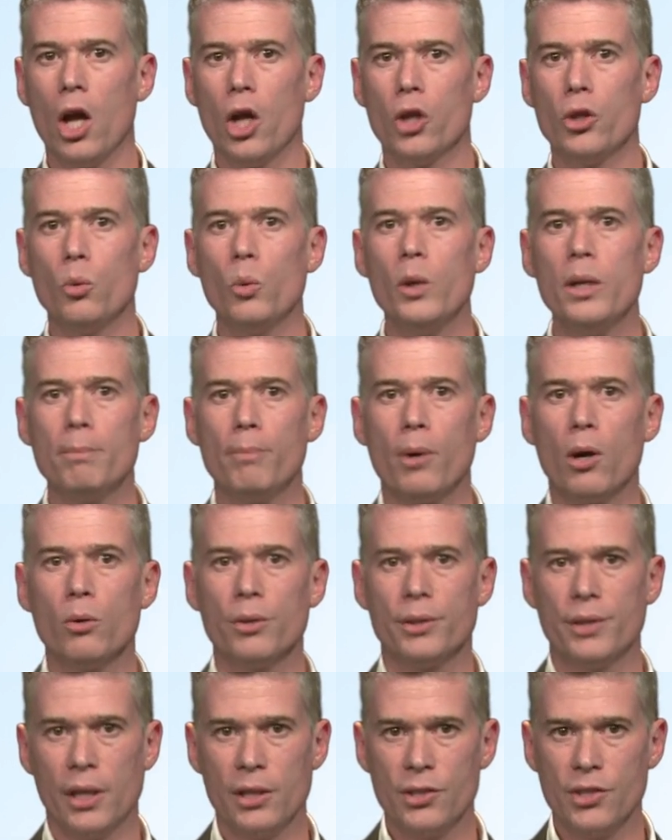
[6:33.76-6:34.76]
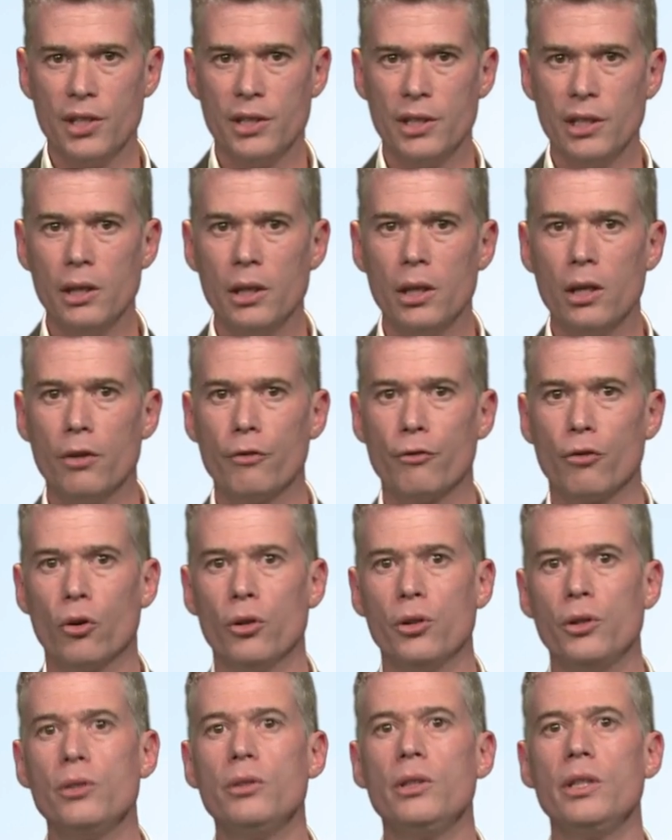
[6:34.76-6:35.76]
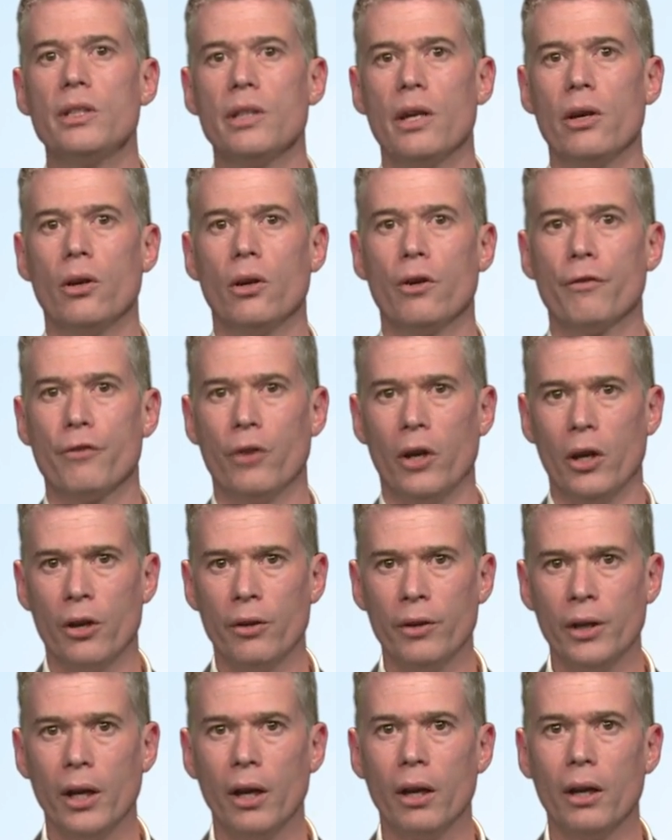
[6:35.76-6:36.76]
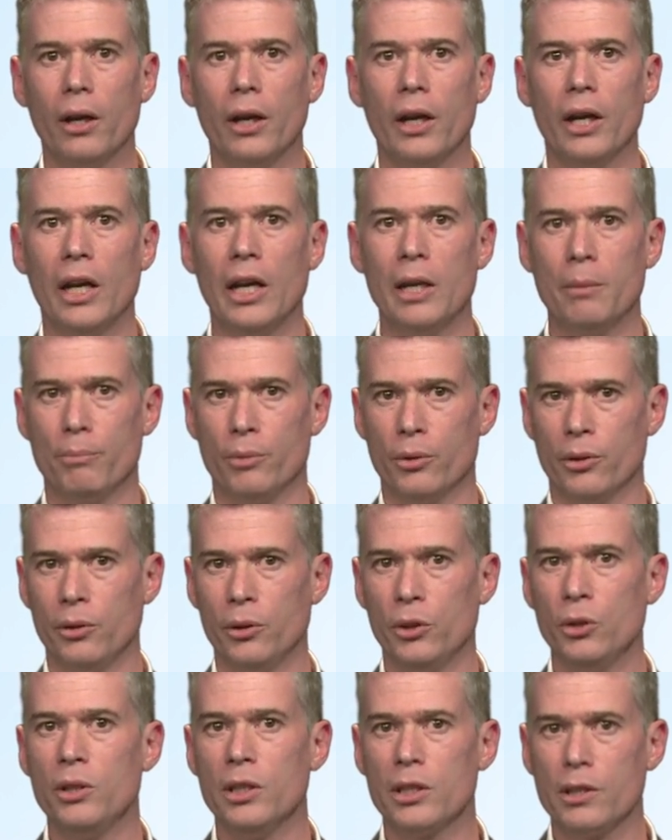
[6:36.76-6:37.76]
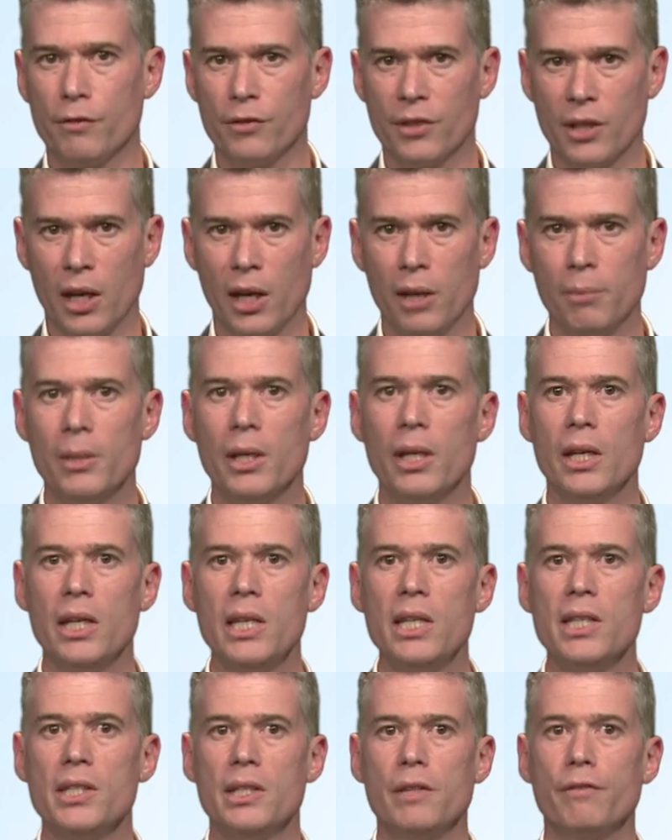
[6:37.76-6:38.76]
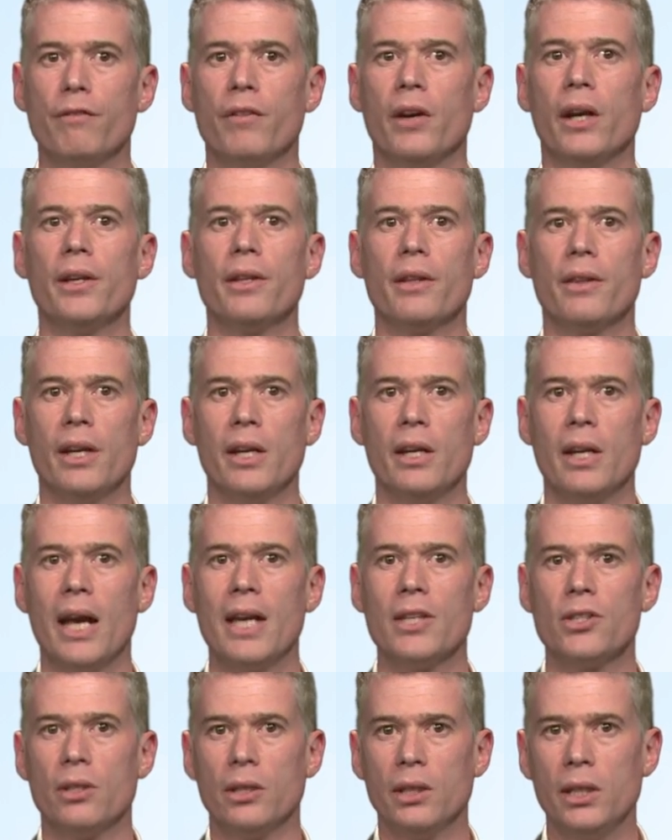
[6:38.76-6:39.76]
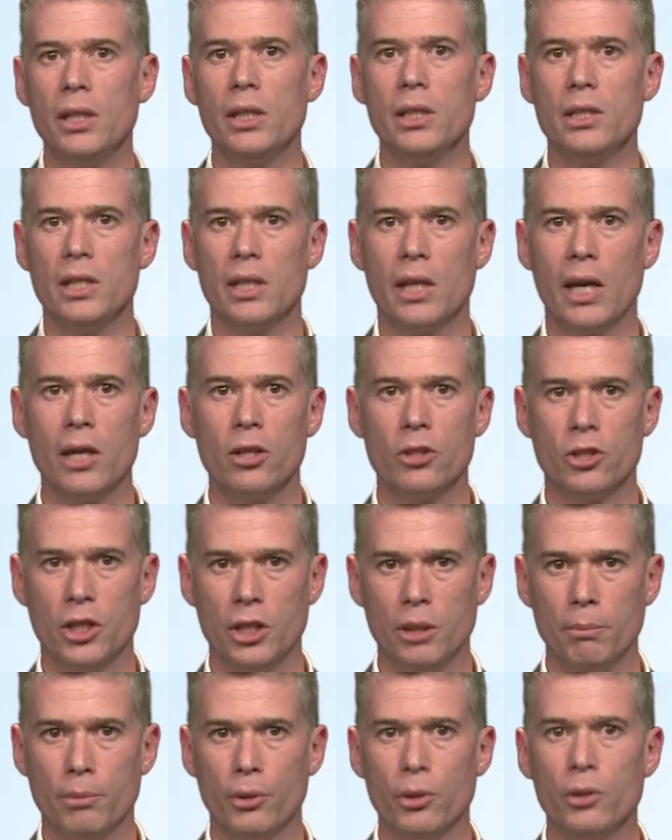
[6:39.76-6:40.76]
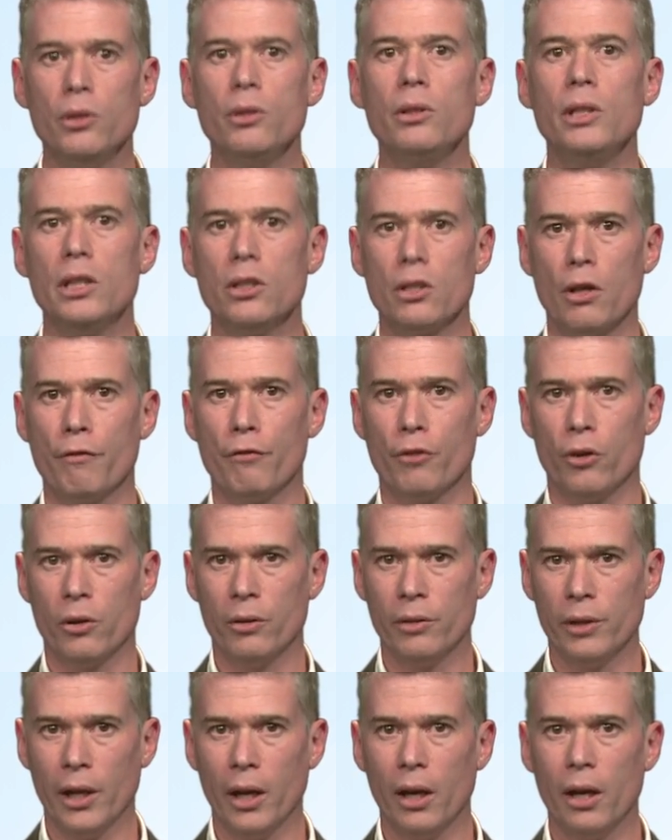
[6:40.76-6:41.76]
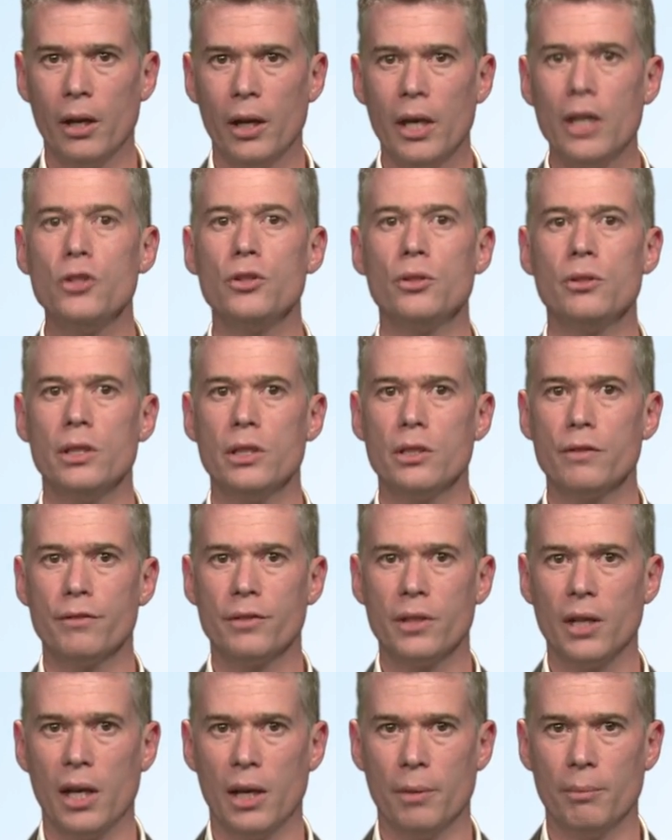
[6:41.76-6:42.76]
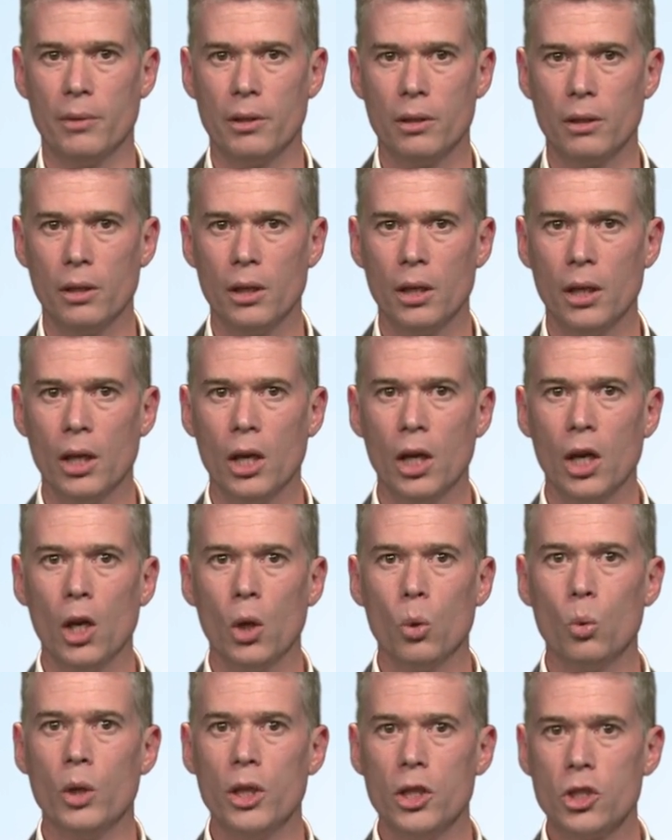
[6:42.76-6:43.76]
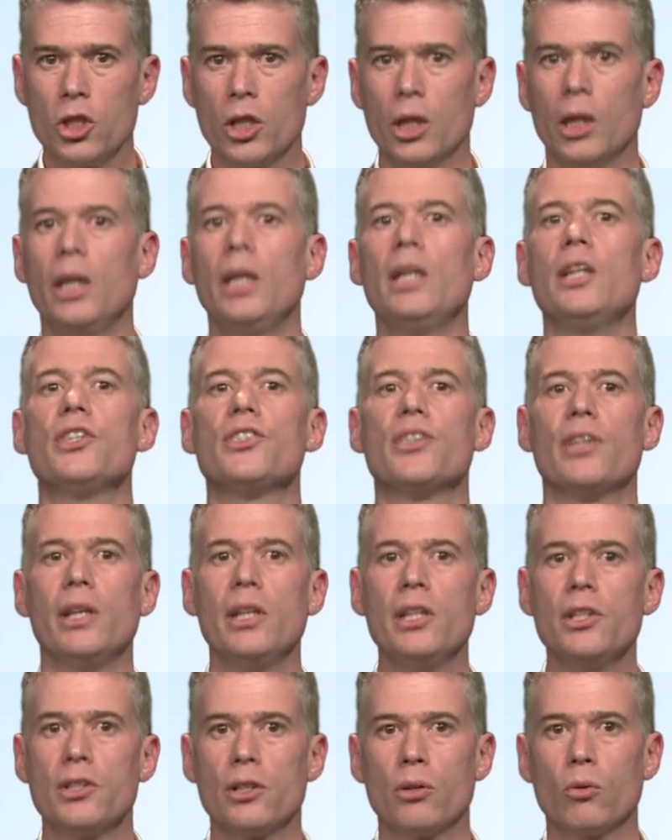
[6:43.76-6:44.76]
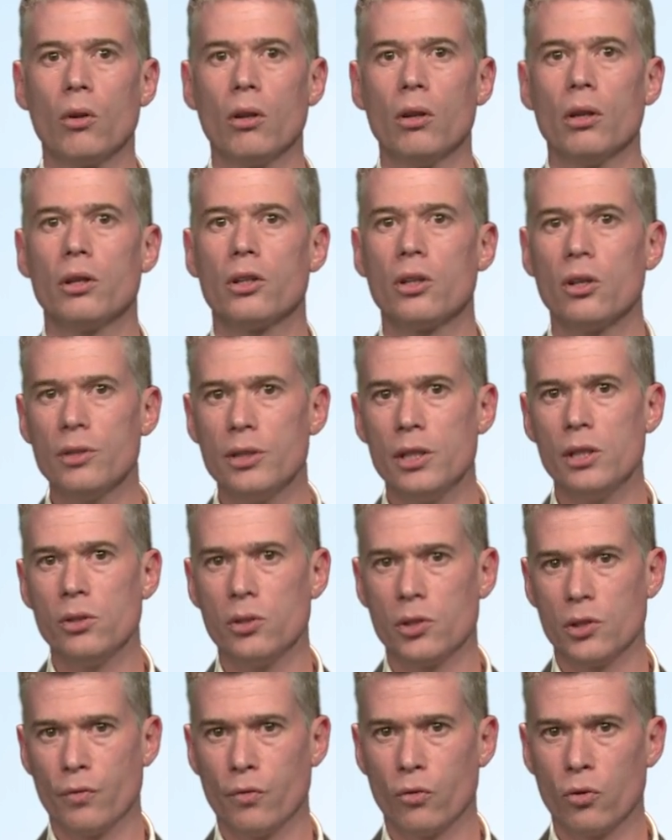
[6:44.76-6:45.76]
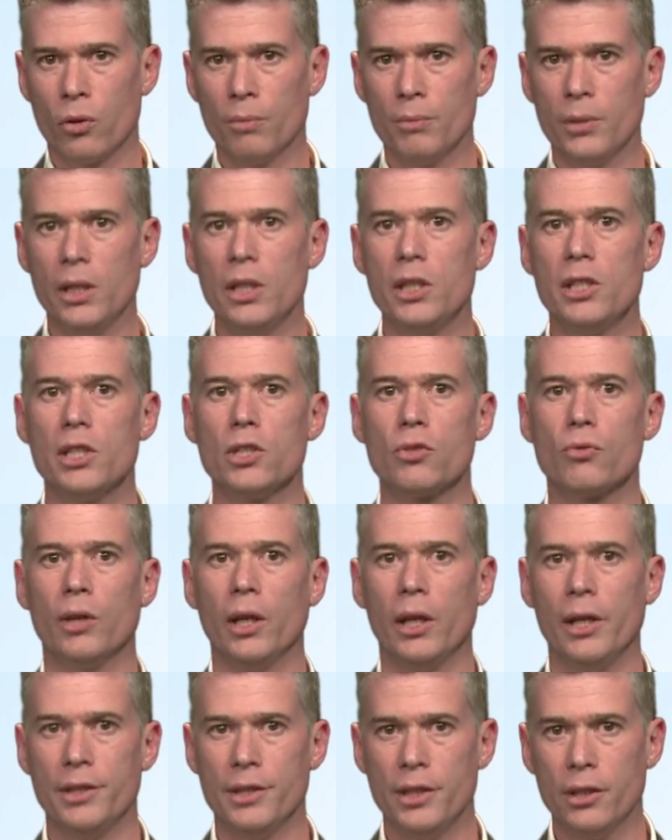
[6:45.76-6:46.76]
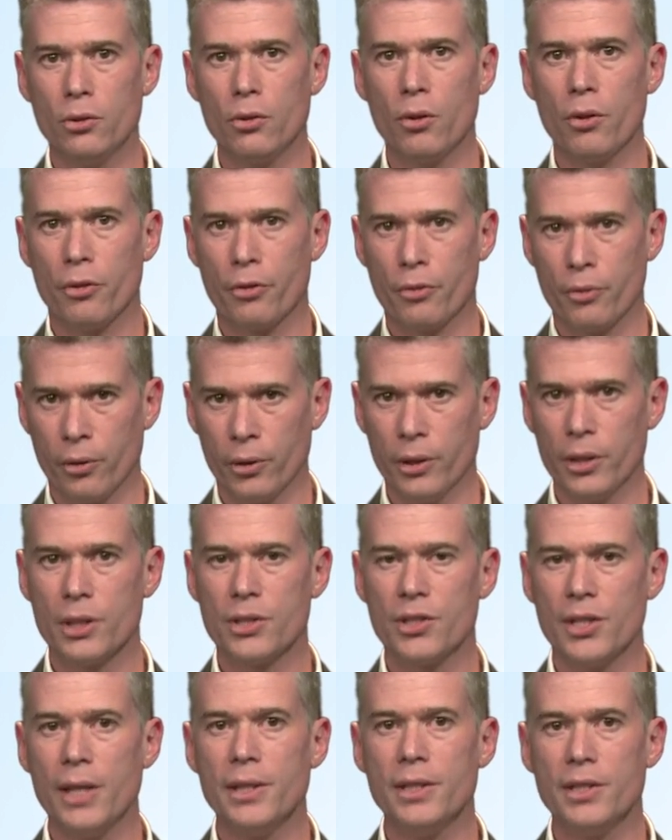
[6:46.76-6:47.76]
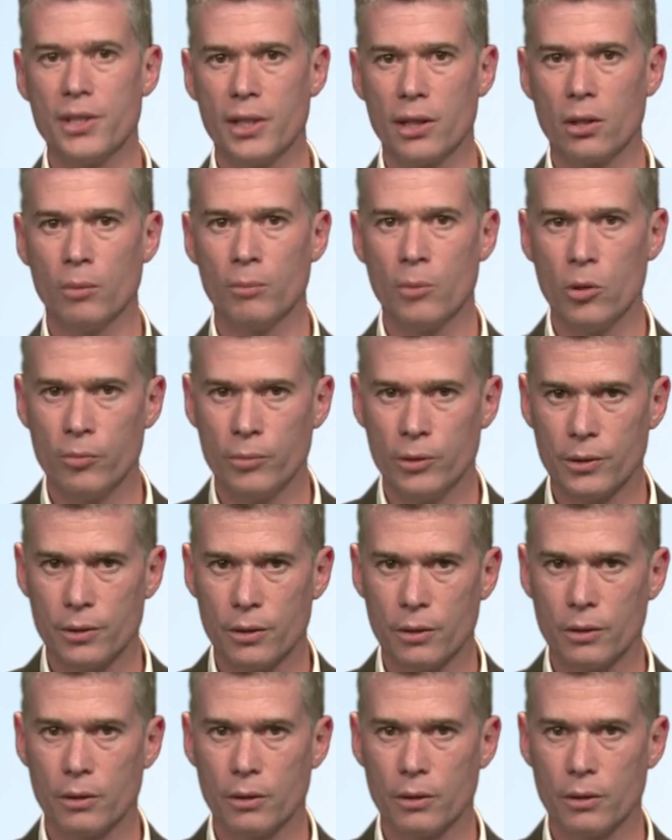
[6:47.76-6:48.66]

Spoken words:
The wind power density for a unit of area and per unit of time is defined then as the kinetic energy per unit of area and unit of time, which in its integral continuous form it is related to the third statistical moment.